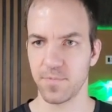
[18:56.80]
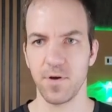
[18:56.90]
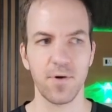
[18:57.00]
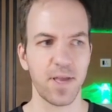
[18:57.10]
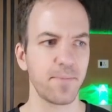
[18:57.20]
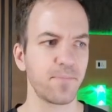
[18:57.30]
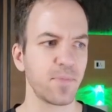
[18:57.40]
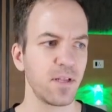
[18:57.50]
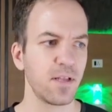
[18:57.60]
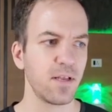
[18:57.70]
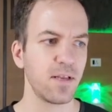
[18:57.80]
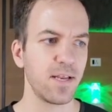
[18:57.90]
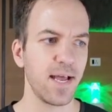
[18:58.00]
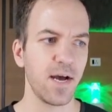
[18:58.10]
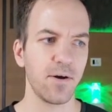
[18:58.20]
Okay,
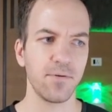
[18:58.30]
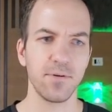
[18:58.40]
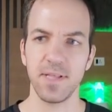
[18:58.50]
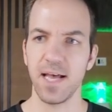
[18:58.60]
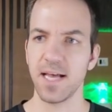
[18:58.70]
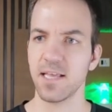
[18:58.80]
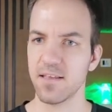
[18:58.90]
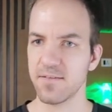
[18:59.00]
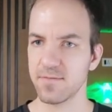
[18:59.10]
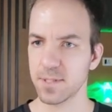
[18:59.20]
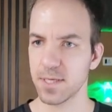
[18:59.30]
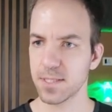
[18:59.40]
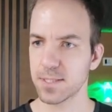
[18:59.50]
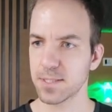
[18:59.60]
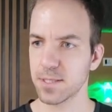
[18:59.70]
now that gives
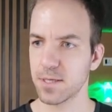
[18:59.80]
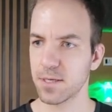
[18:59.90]
us